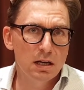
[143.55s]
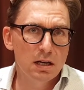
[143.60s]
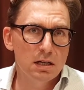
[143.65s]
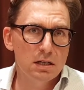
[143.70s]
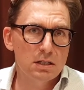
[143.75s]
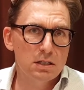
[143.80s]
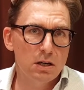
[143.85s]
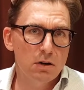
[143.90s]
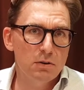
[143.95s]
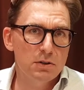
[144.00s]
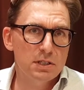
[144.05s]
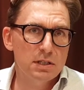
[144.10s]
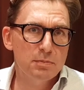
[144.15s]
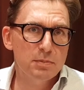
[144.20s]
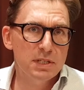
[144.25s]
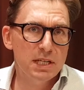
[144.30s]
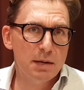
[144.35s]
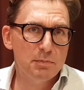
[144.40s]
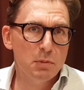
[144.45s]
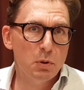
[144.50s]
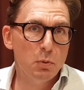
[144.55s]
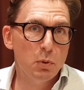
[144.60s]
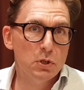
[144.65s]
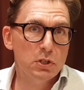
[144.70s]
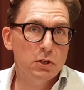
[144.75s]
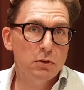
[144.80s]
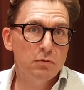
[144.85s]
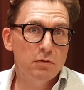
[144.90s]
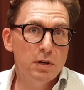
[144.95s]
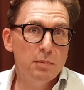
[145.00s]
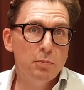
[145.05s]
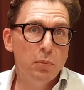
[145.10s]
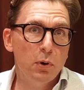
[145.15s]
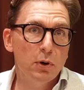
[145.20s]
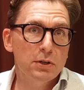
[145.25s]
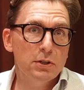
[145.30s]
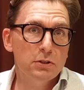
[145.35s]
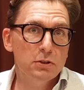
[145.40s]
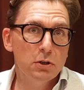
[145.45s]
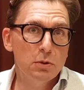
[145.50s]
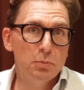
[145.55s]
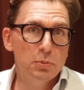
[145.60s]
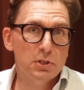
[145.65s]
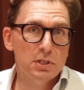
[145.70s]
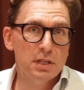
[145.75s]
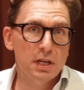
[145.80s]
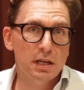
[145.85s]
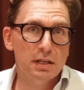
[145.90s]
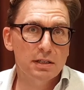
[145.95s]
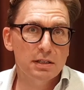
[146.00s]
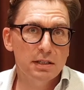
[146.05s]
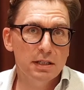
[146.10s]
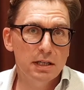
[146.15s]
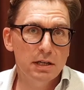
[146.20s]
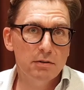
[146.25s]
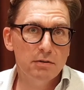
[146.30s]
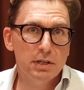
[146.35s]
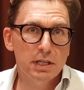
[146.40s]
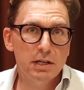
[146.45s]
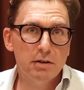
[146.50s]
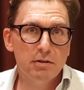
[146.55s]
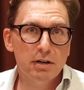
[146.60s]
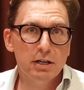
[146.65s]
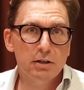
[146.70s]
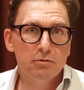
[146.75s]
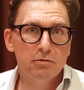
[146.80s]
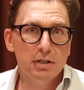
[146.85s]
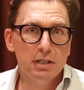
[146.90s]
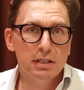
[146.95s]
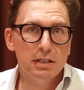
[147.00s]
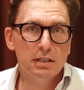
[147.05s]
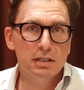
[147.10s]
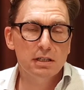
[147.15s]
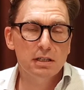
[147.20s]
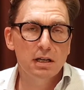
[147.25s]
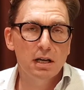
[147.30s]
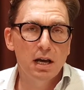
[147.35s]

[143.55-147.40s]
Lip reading: So in September was 3.2% year-on-year increase.